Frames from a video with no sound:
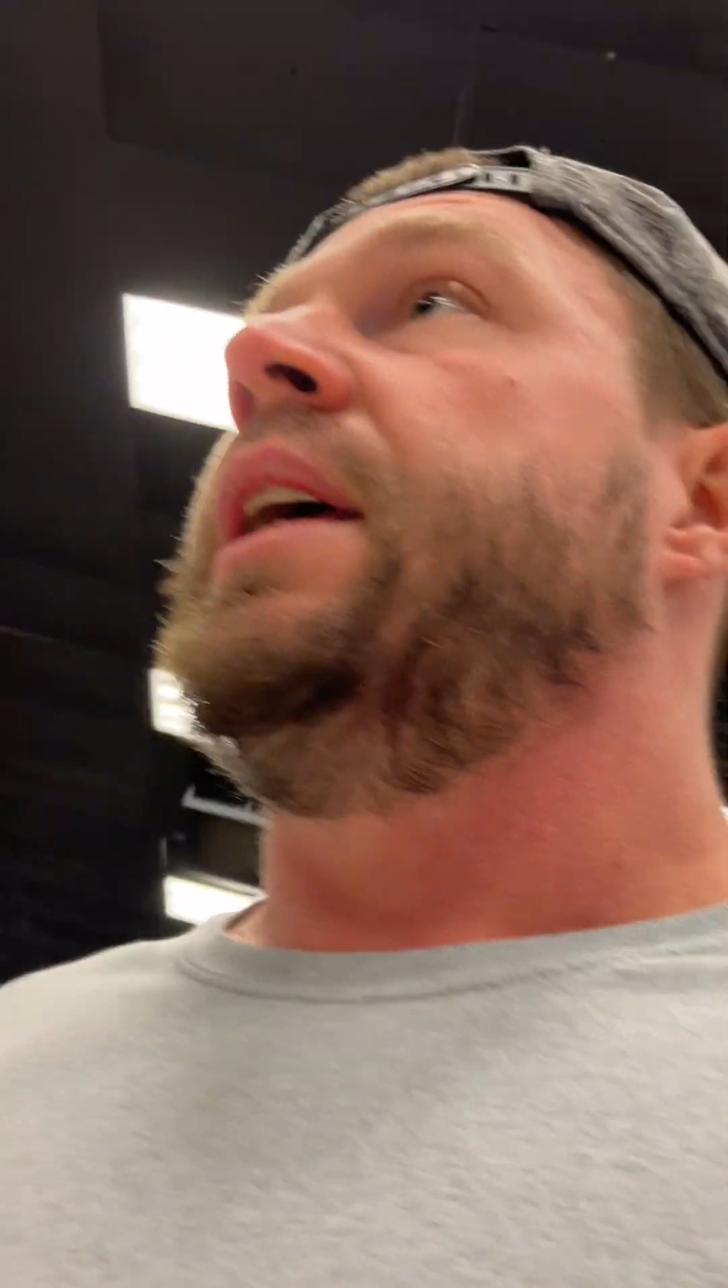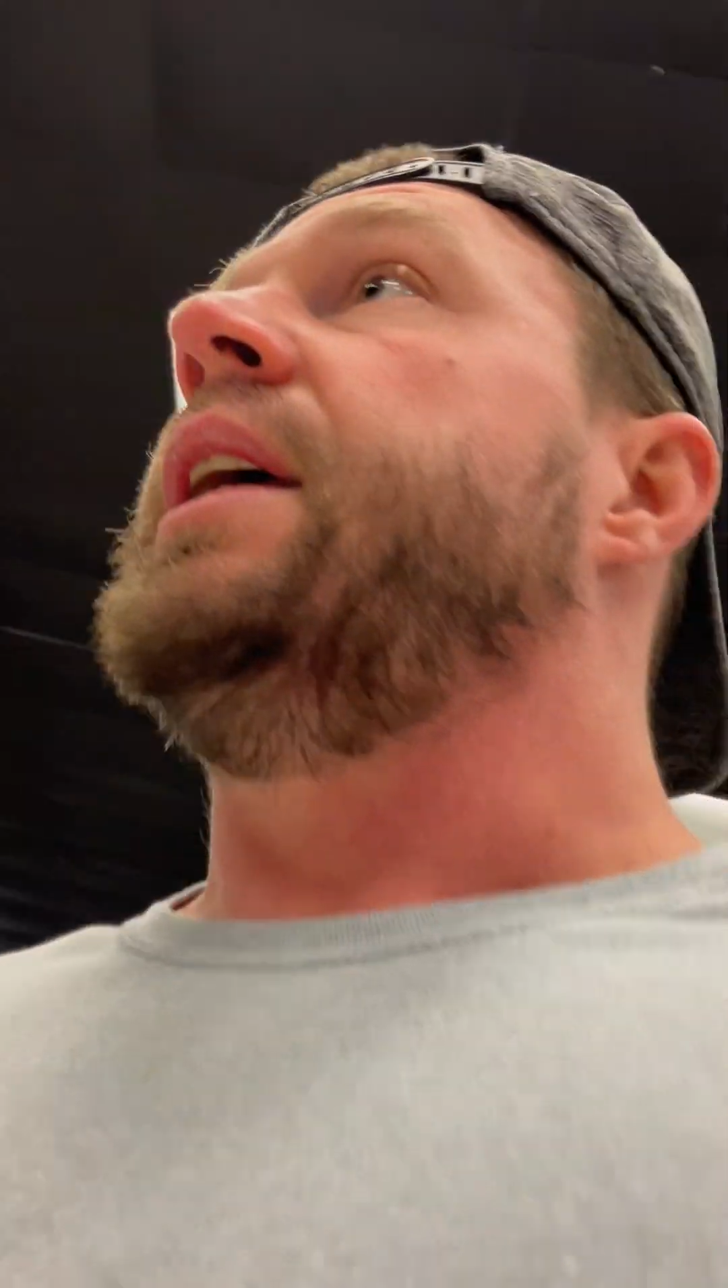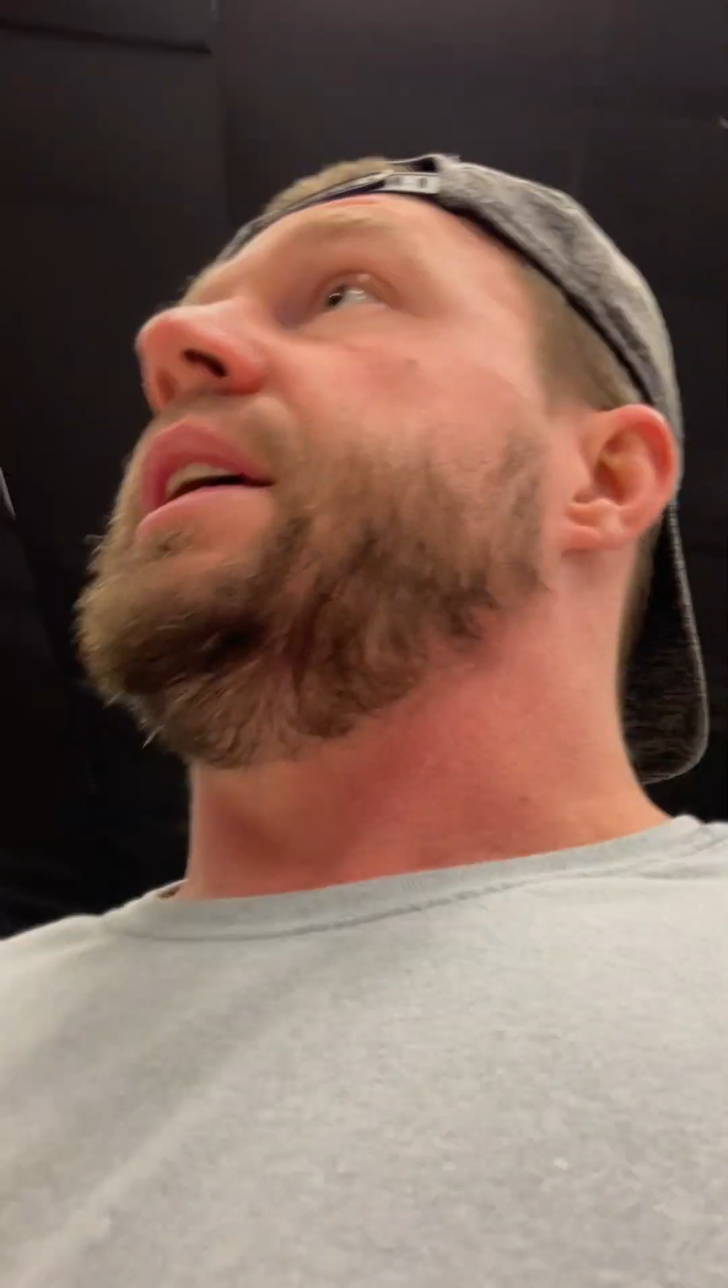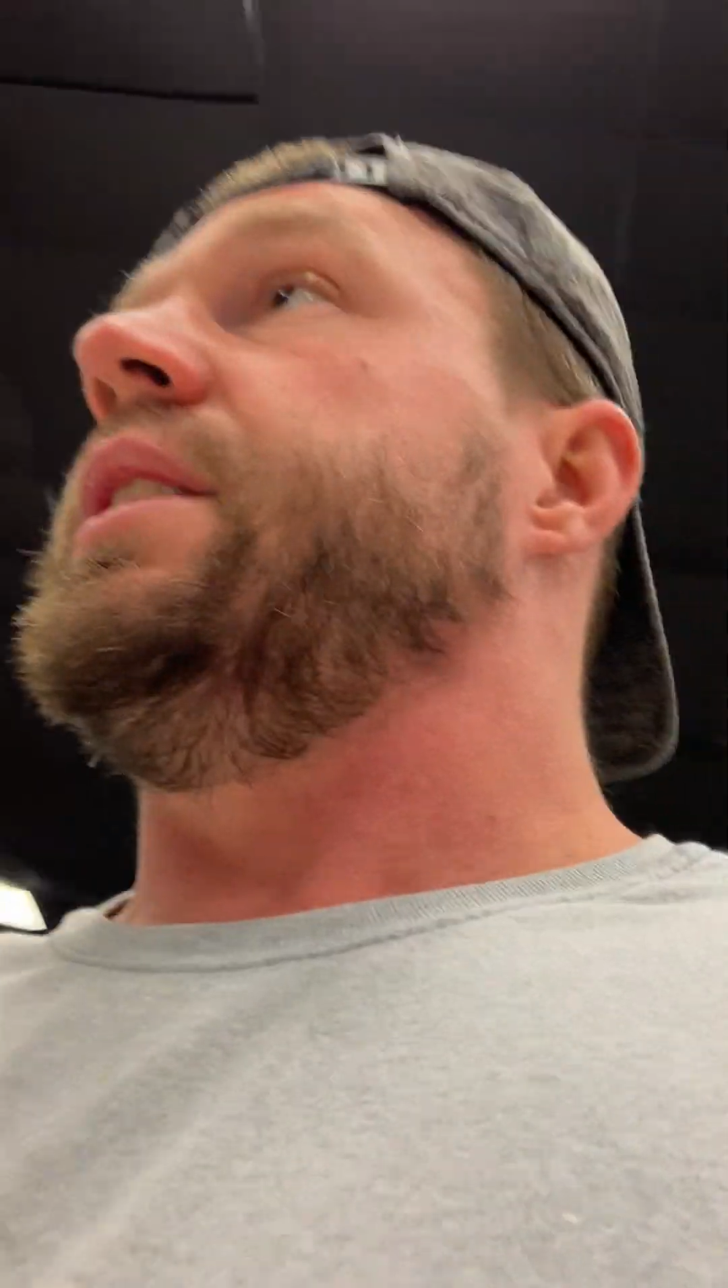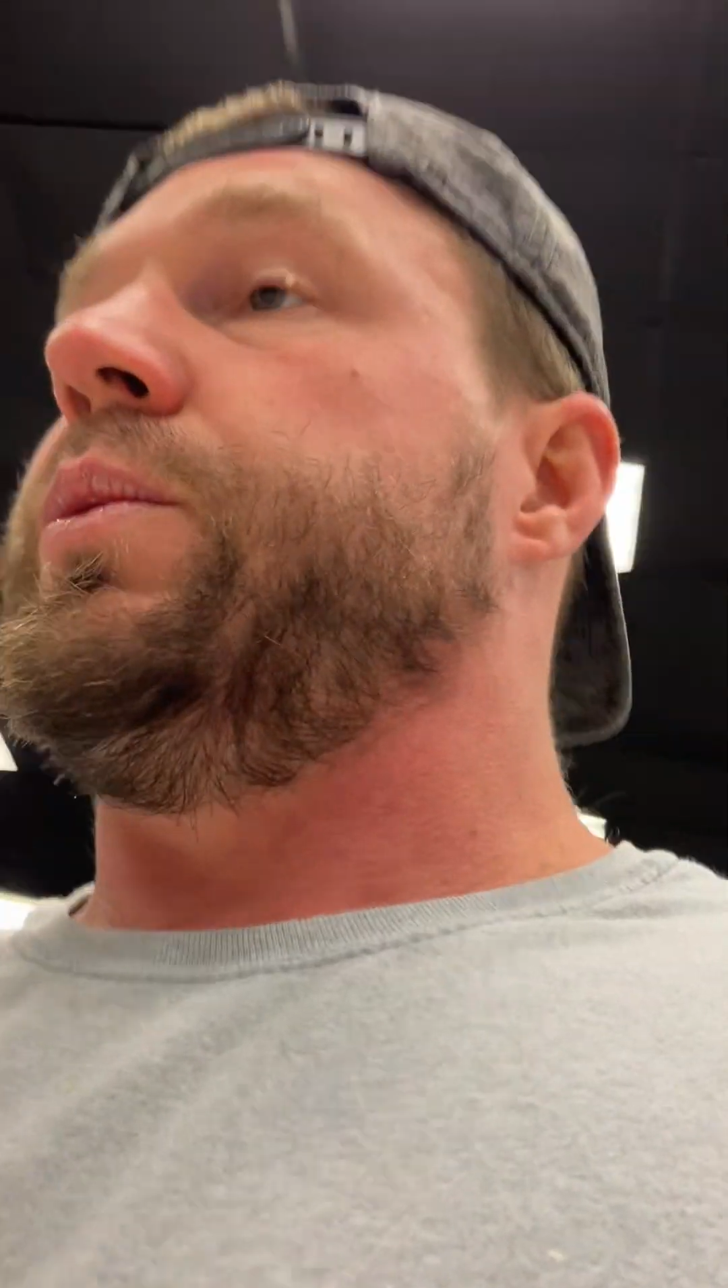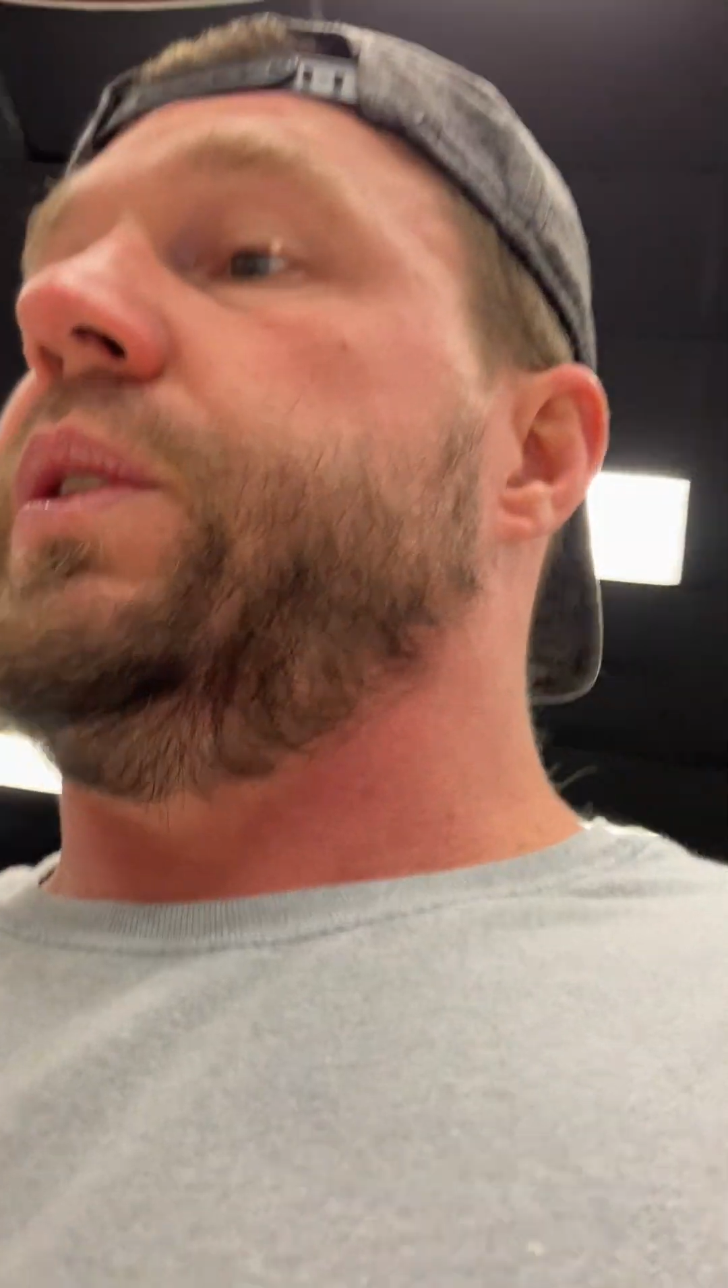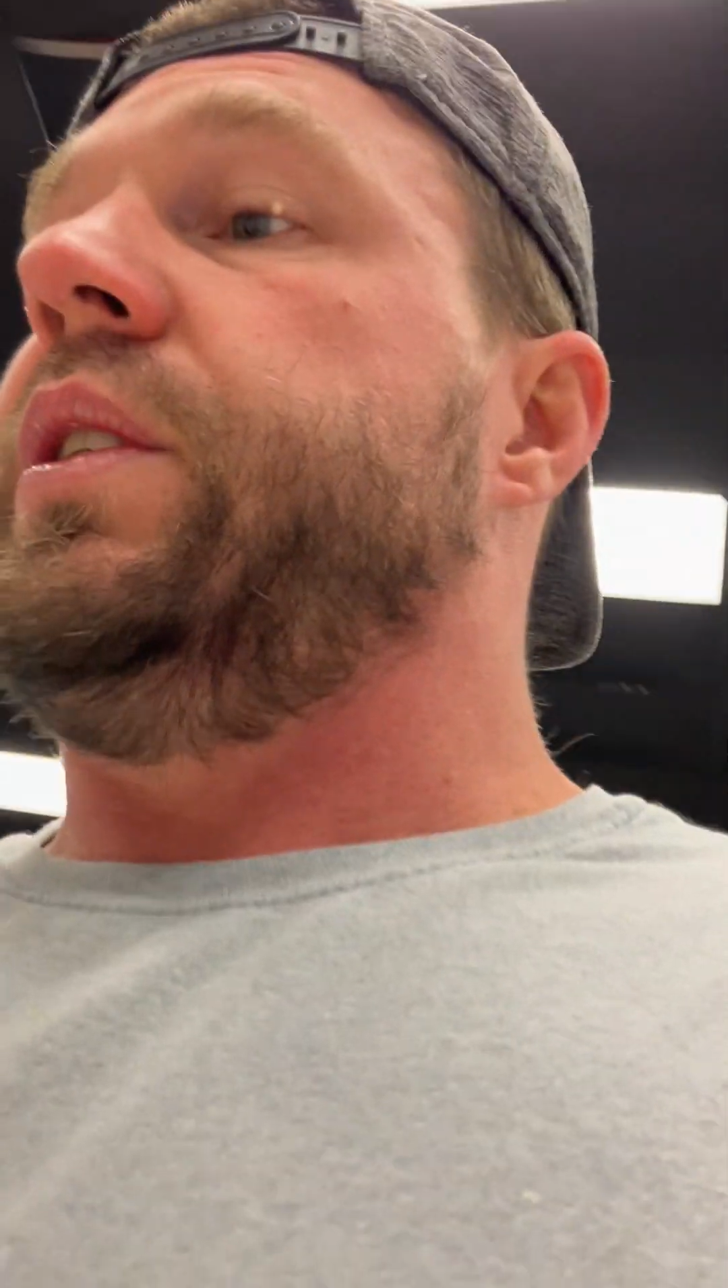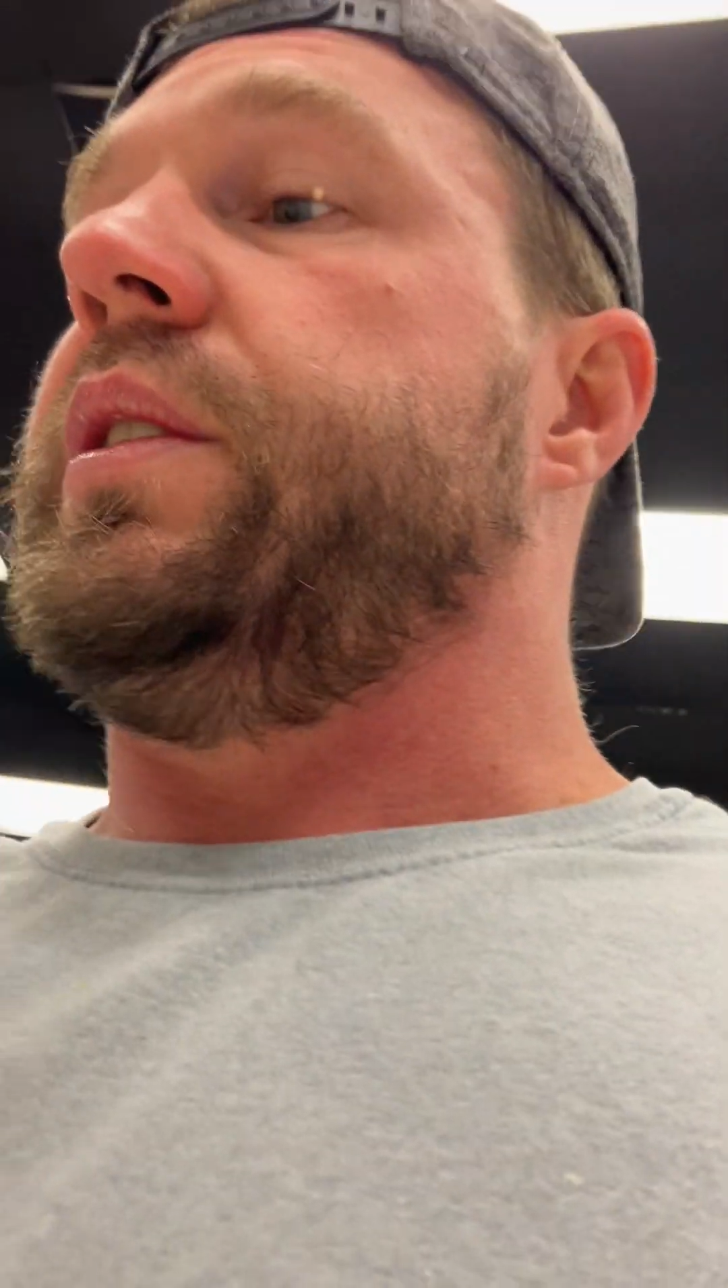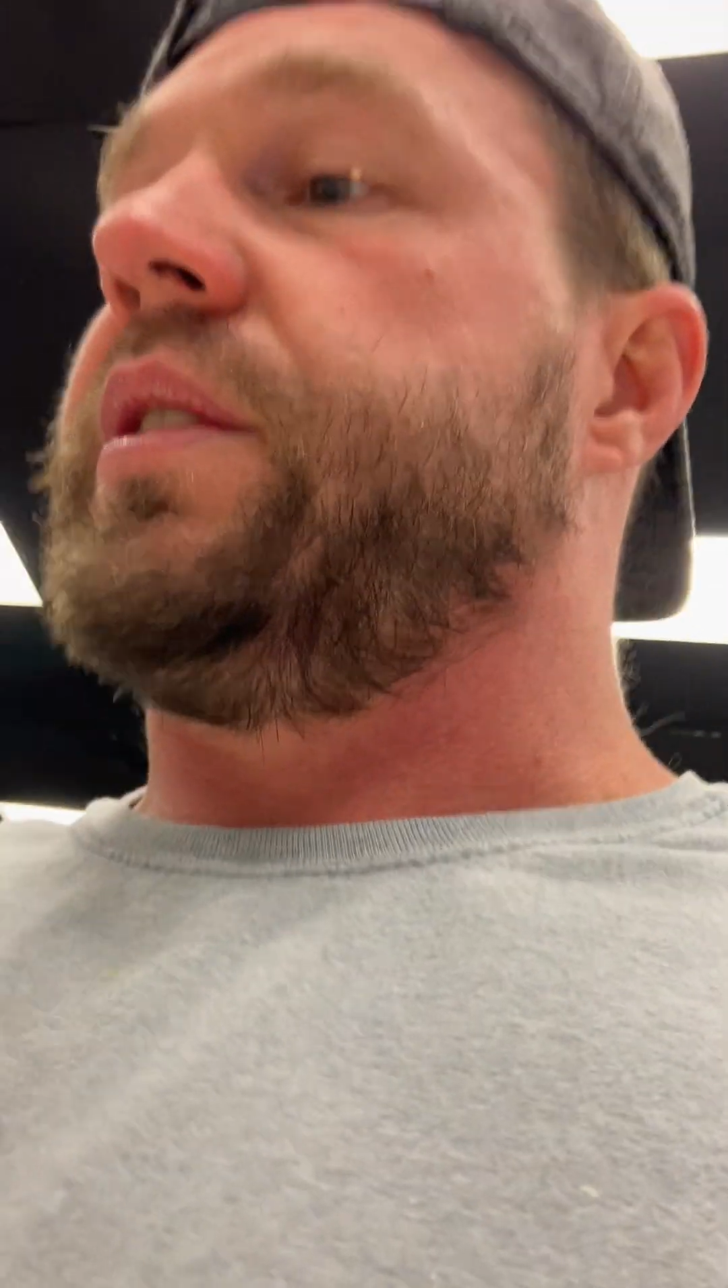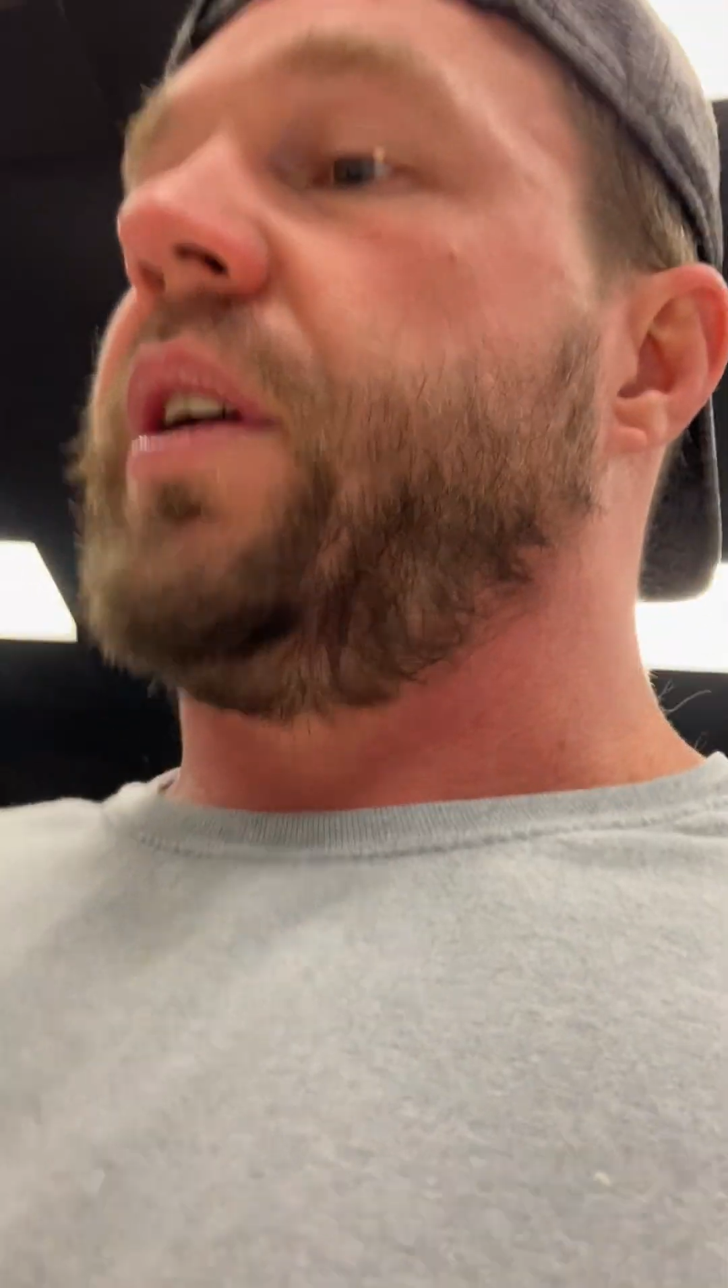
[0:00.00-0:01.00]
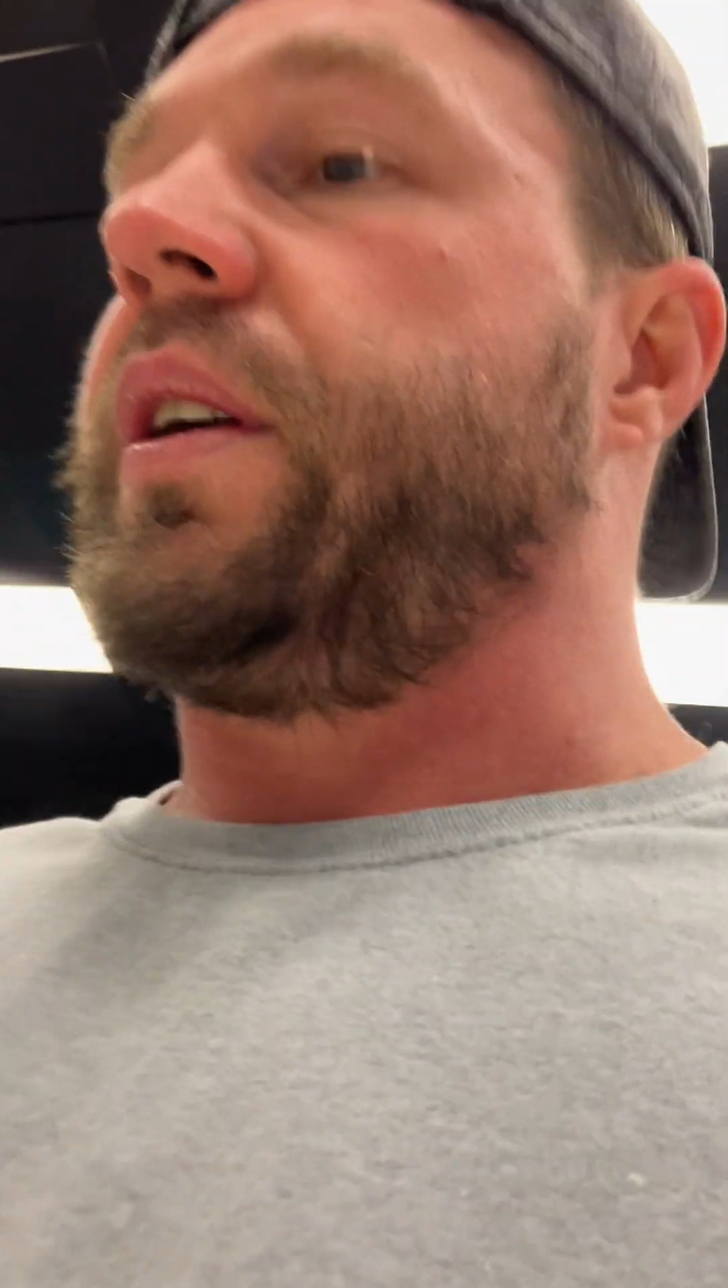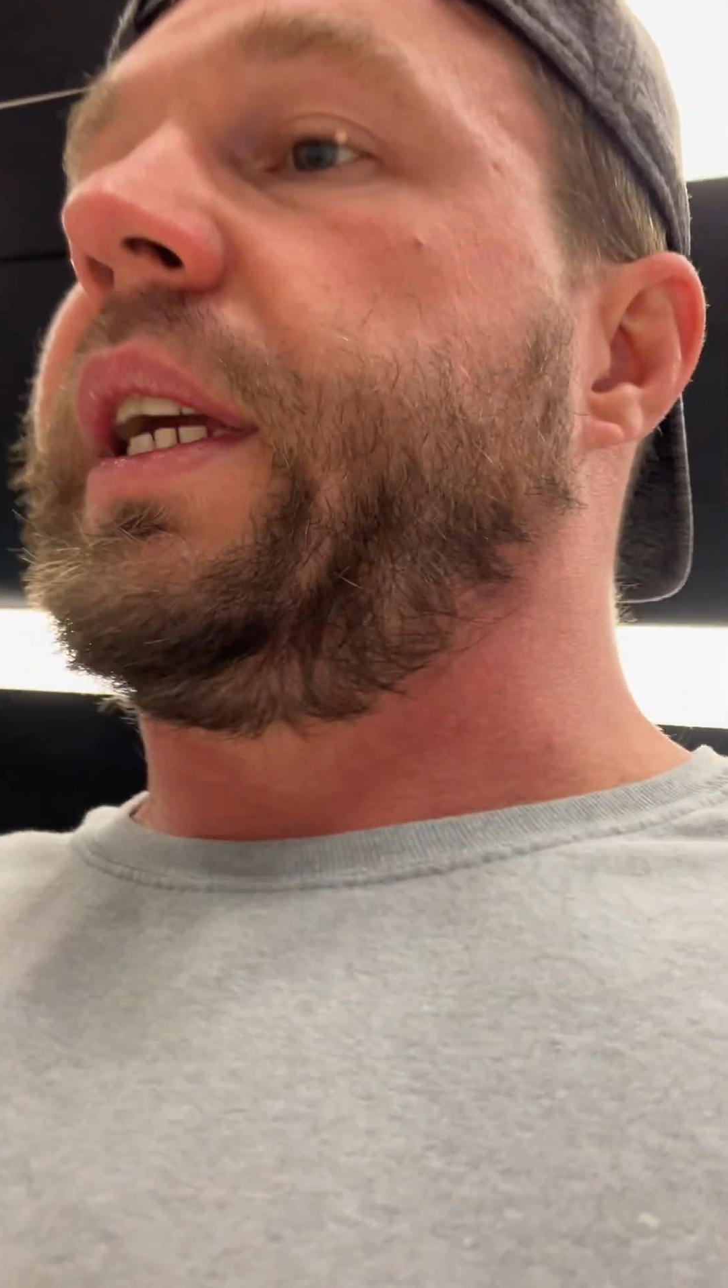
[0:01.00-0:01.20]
is when you can start